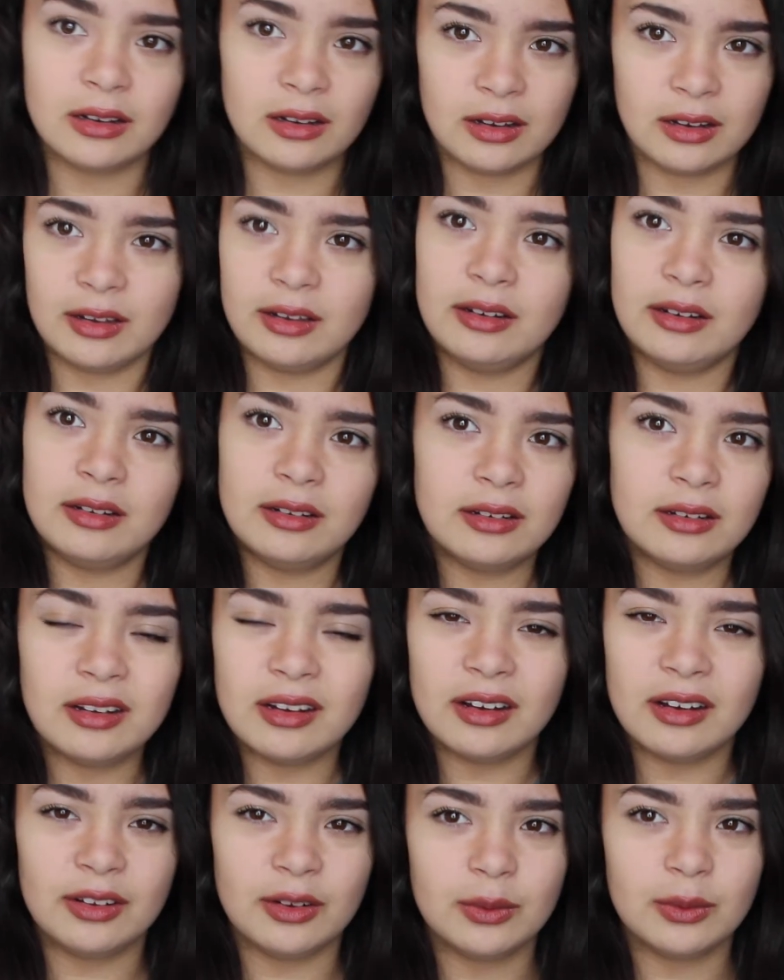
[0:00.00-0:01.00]
I
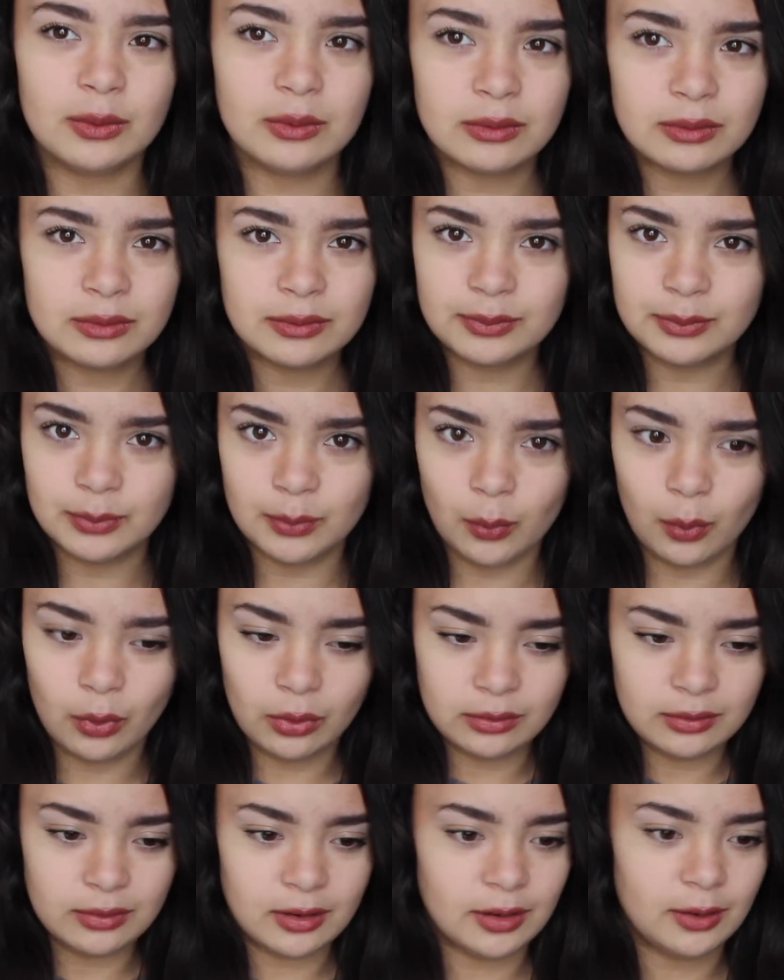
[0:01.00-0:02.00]
I don't
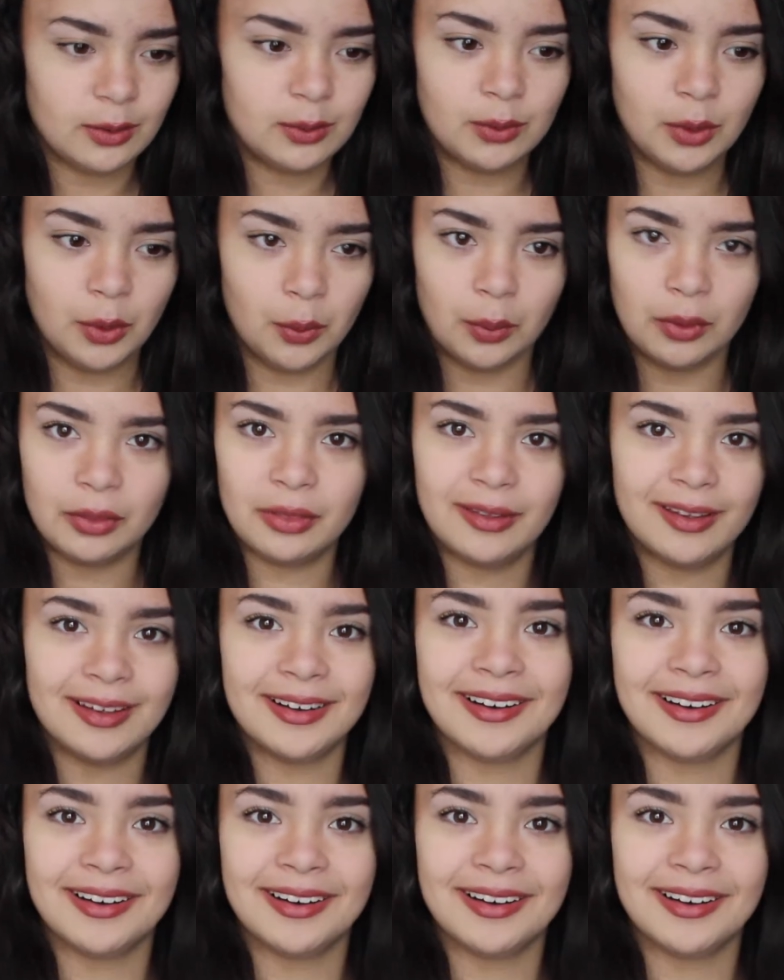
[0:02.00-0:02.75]
what I don't know what they